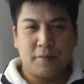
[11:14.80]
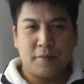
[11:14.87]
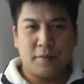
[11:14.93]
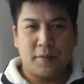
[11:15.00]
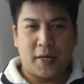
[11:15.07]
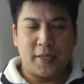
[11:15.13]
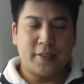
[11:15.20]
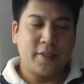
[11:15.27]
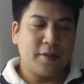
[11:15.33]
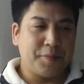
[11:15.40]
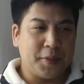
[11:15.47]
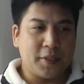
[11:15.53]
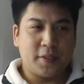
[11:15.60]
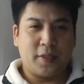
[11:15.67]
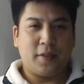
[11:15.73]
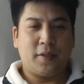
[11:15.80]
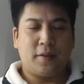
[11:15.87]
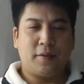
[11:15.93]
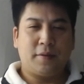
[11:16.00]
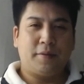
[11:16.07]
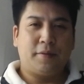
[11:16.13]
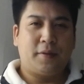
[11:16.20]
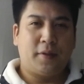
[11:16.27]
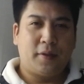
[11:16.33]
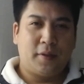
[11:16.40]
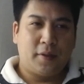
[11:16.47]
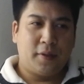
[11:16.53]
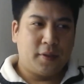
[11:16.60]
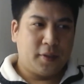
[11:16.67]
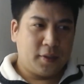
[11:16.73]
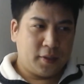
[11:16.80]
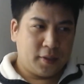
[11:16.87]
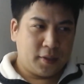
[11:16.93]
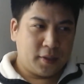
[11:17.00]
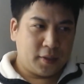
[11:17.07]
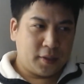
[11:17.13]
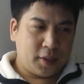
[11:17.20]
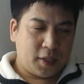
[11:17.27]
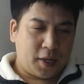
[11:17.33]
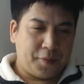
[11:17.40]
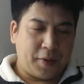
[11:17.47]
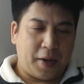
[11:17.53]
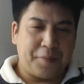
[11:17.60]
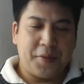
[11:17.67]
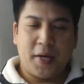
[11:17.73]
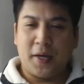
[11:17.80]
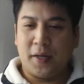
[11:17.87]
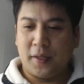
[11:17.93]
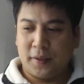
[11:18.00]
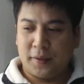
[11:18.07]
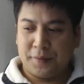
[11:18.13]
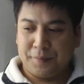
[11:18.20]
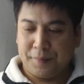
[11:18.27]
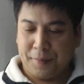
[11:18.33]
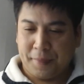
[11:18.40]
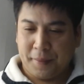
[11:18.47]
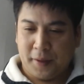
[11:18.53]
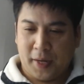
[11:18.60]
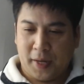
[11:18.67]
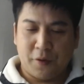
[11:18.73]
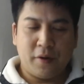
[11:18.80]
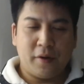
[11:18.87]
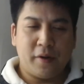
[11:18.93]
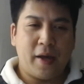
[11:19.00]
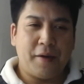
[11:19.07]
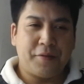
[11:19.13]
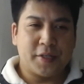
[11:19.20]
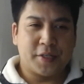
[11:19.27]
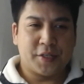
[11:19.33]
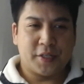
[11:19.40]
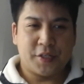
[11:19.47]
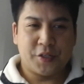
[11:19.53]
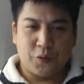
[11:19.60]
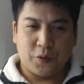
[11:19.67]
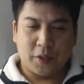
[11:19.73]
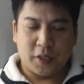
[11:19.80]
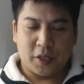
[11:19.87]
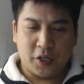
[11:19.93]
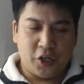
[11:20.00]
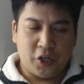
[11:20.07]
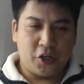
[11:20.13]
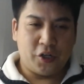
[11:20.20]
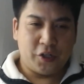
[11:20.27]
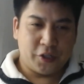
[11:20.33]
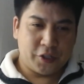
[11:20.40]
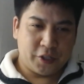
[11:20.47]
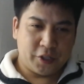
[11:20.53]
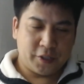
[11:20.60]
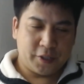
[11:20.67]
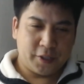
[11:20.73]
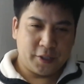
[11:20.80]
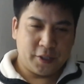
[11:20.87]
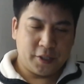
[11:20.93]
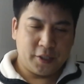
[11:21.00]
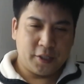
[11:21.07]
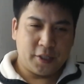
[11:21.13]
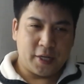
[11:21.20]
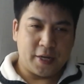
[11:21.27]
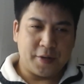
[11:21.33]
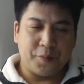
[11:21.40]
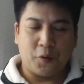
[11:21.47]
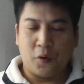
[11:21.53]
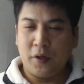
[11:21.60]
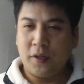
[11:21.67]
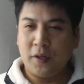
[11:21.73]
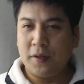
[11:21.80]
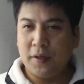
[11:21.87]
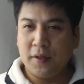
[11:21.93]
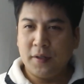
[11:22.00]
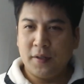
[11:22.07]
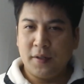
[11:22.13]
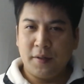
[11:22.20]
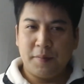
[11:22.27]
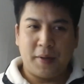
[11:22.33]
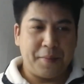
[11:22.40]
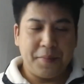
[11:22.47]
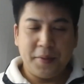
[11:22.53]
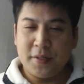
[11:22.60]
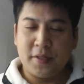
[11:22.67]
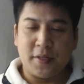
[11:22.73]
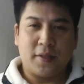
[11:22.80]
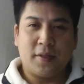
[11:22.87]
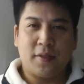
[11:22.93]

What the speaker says: I still miss it. I mean, I don't have this strong urge anymore, but I miss it.